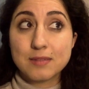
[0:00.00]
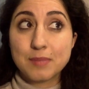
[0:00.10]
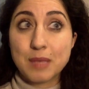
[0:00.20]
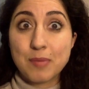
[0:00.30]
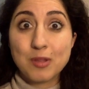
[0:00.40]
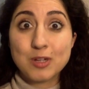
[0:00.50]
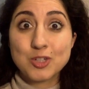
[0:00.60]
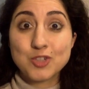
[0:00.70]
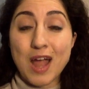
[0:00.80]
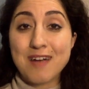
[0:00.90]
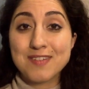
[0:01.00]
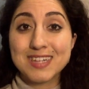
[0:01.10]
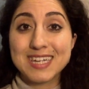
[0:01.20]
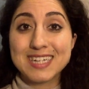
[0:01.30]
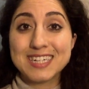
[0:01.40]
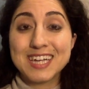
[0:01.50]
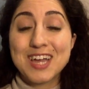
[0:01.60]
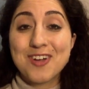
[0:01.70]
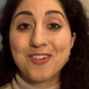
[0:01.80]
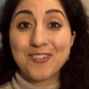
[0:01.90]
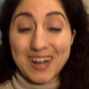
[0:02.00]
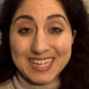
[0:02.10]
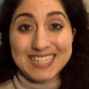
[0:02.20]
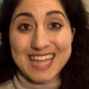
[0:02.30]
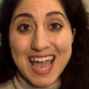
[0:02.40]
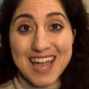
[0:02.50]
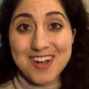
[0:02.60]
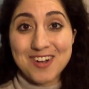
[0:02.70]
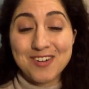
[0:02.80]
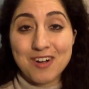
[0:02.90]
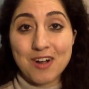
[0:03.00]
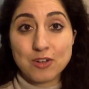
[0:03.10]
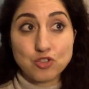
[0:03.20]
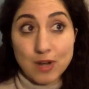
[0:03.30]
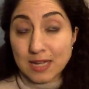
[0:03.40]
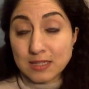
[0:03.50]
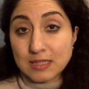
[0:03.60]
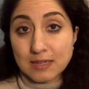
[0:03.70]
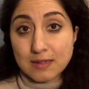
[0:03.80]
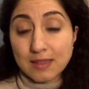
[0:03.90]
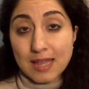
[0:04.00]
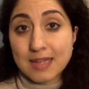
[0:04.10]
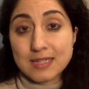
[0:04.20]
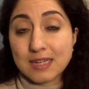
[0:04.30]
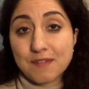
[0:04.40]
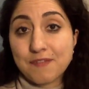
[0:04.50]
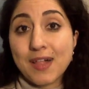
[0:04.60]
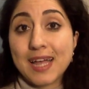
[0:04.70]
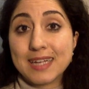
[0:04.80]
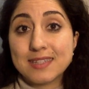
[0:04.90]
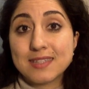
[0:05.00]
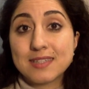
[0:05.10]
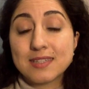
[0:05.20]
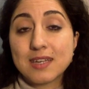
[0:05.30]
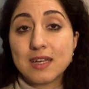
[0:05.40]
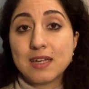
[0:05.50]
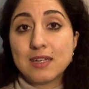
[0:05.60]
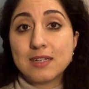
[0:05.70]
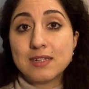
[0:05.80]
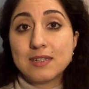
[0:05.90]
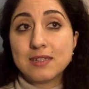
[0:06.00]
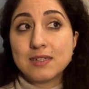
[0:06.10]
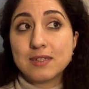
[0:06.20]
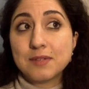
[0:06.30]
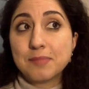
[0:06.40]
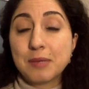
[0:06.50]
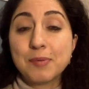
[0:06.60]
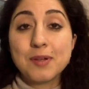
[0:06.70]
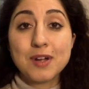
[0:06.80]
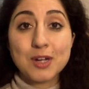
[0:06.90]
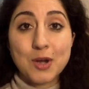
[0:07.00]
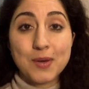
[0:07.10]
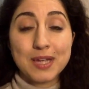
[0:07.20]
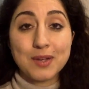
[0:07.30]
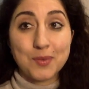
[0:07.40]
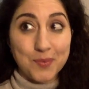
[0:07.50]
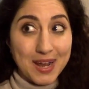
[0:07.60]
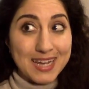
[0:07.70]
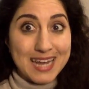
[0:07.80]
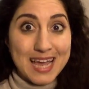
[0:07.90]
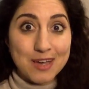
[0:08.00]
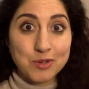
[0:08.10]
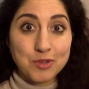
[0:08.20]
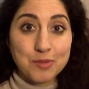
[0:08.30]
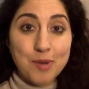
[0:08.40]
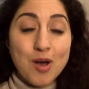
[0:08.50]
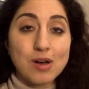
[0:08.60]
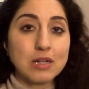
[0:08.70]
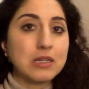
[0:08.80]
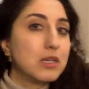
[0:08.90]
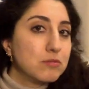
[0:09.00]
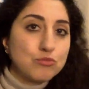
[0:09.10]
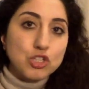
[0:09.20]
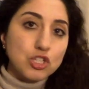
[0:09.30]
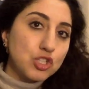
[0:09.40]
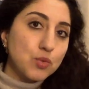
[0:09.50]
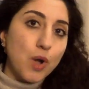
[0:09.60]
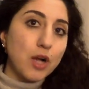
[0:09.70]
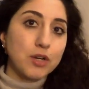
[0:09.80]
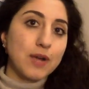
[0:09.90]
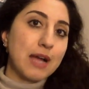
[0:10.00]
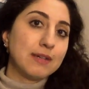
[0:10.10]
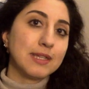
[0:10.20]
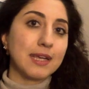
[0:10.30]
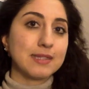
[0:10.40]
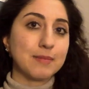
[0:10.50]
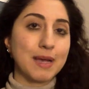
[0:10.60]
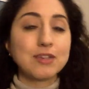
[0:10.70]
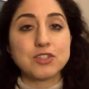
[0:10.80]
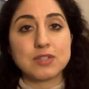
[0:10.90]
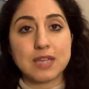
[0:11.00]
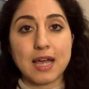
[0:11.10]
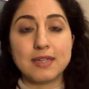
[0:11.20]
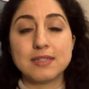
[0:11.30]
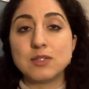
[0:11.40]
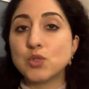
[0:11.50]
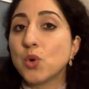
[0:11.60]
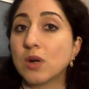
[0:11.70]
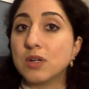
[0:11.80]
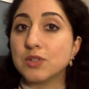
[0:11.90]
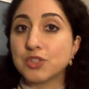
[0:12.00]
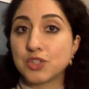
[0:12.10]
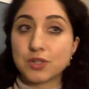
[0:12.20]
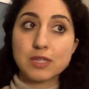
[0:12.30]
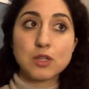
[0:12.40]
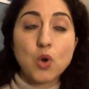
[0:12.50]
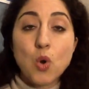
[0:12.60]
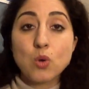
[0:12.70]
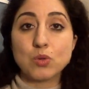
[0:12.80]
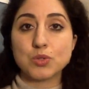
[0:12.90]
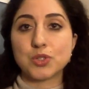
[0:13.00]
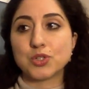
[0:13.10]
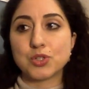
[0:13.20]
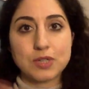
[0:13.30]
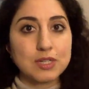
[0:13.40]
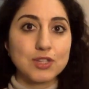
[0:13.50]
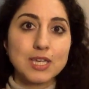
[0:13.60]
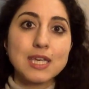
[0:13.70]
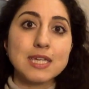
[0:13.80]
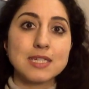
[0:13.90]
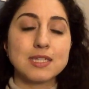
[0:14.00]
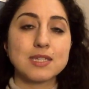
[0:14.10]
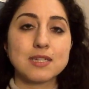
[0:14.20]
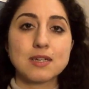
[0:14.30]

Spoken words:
people are traveling right now, transatlantic flights. People are going right now to the mall just to walk around and get some exercise indoors during the cold or during the heat.